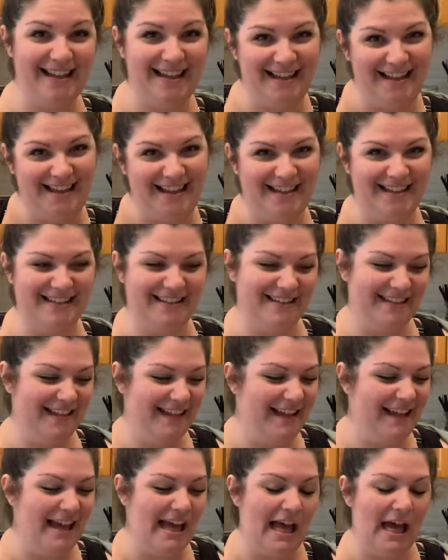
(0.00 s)
Hi.
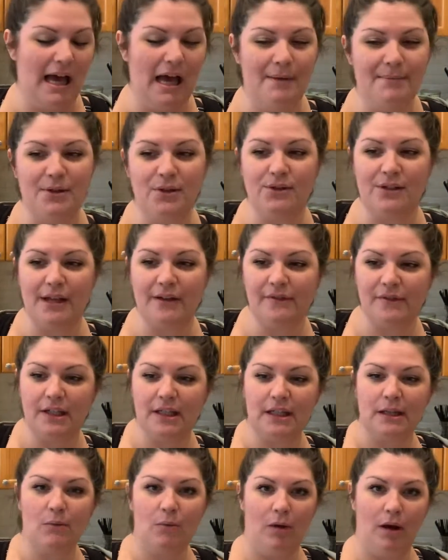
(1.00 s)
You
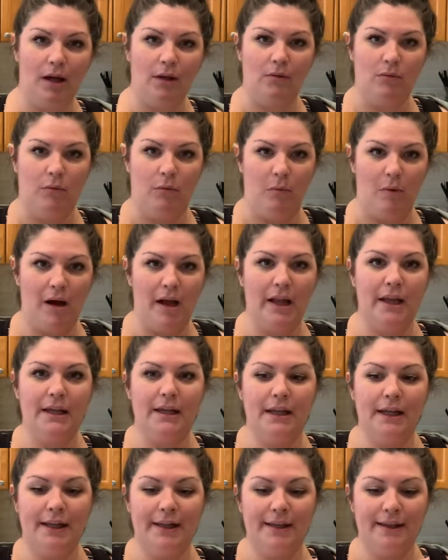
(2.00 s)
definitely want
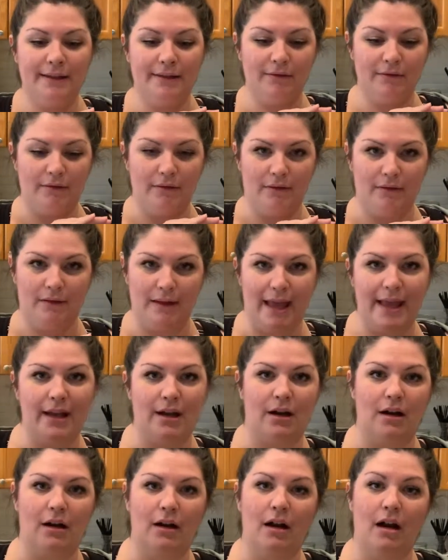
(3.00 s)
one
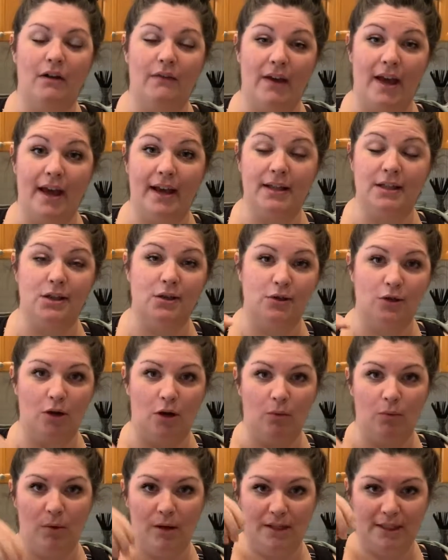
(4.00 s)
layer of eggs. You
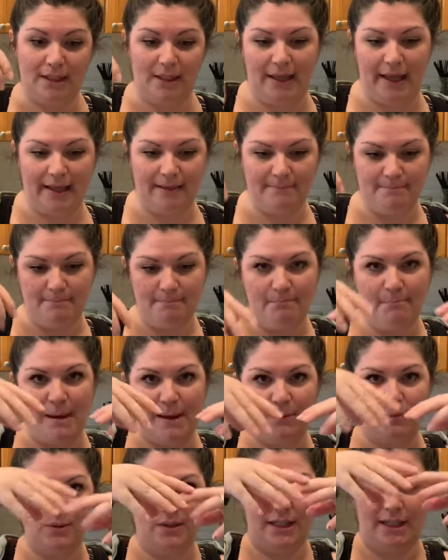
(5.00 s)
don't want to like
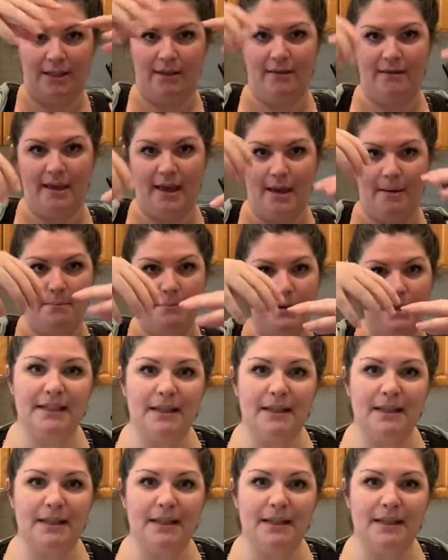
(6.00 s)
mountain them.